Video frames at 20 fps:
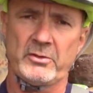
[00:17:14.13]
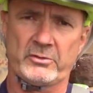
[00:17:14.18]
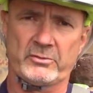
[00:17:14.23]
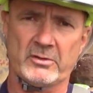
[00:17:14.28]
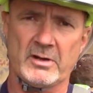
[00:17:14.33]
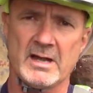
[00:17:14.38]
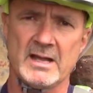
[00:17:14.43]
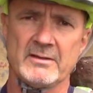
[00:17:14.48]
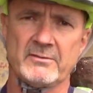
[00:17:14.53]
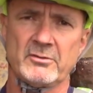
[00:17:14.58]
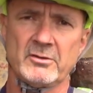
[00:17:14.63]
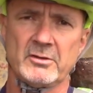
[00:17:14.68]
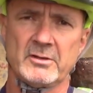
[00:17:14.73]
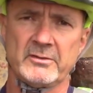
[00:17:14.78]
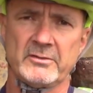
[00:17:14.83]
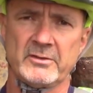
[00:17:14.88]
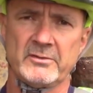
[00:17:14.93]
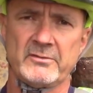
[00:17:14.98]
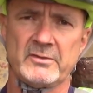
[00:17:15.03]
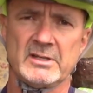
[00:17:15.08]
the
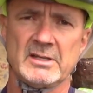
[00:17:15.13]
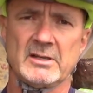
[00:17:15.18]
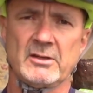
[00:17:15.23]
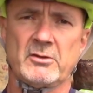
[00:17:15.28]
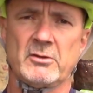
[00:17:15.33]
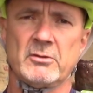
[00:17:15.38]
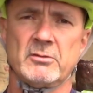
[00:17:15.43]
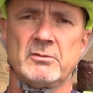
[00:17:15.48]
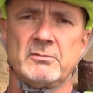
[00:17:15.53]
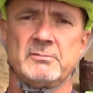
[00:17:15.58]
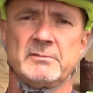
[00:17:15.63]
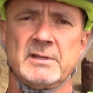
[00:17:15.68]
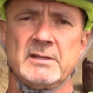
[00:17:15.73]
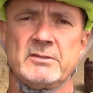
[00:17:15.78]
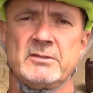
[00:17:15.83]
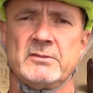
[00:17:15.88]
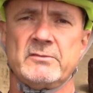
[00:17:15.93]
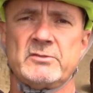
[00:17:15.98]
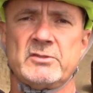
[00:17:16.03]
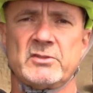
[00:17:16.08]
driver of the vehicle
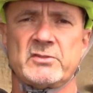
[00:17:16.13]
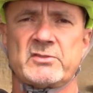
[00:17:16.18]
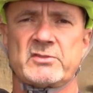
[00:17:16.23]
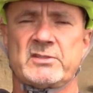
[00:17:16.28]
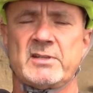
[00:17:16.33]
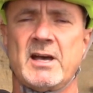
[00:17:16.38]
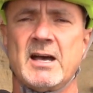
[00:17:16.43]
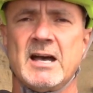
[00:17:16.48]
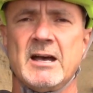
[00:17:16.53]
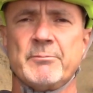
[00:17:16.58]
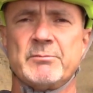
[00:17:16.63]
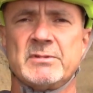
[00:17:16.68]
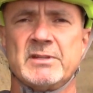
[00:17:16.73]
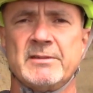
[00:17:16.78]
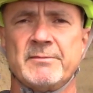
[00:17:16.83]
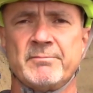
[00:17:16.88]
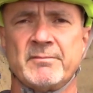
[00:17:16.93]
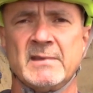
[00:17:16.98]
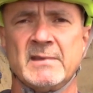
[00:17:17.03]
that you've just stopped.